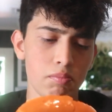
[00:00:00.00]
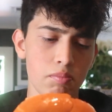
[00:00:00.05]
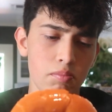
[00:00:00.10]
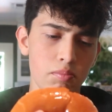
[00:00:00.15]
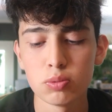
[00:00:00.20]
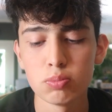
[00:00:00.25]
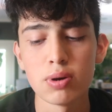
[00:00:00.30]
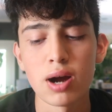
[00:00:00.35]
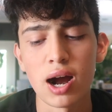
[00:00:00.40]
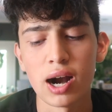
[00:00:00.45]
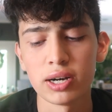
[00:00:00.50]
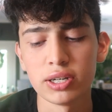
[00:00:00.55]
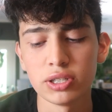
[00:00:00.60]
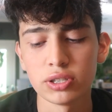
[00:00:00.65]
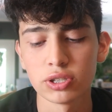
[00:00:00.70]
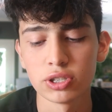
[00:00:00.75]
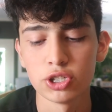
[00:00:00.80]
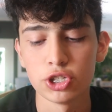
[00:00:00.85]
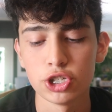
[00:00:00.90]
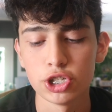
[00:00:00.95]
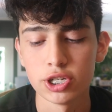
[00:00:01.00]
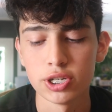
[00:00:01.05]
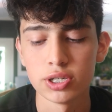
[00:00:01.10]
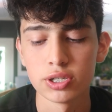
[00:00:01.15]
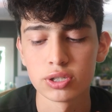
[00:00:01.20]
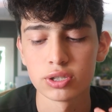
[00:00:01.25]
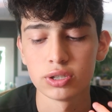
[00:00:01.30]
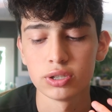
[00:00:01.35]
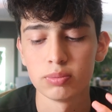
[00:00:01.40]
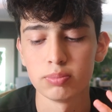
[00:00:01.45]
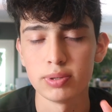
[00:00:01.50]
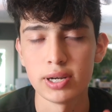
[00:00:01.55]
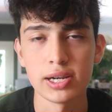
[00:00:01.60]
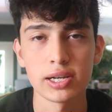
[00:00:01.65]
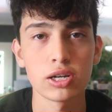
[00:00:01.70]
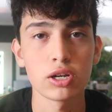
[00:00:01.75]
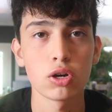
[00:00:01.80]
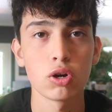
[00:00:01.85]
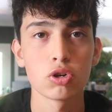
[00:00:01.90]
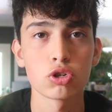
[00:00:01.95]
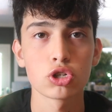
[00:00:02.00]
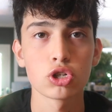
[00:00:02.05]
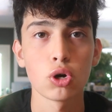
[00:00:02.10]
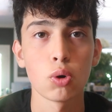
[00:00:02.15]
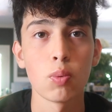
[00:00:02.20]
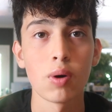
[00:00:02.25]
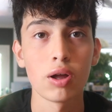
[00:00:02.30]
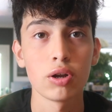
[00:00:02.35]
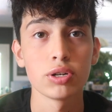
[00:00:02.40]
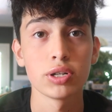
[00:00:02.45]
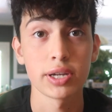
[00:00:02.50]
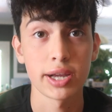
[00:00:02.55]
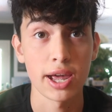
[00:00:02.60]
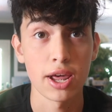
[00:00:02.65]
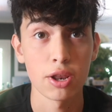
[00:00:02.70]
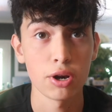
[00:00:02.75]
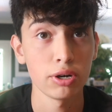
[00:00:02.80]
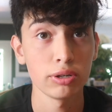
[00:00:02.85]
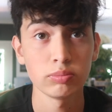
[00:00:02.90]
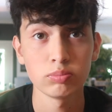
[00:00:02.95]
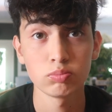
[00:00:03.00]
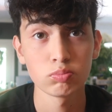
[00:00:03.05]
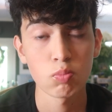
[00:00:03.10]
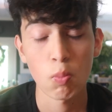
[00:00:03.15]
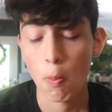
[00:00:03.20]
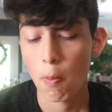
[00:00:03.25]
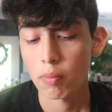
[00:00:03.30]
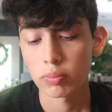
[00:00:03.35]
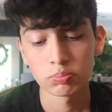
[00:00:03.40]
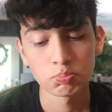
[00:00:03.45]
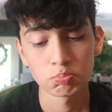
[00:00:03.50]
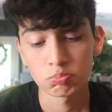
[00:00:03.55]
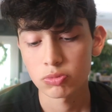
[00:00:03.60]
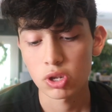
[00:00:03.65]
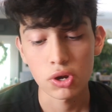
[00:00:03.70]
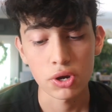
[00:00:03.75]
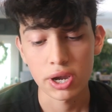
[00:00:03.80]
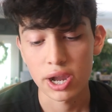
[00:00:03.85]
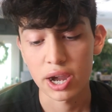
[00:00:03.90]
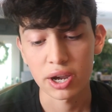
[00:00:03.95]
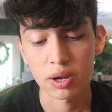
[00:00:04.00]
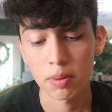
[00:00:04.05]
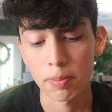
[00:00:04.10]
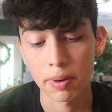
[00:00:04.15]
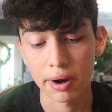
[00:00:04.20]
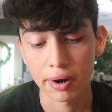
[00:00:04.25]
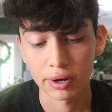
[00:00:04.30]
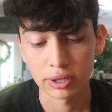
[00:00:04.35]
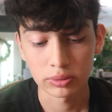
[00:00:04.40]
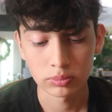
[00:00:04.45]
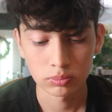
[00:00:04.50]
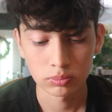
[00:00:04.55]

Two patties, the cheese, and the bacon go so well together. Can't compare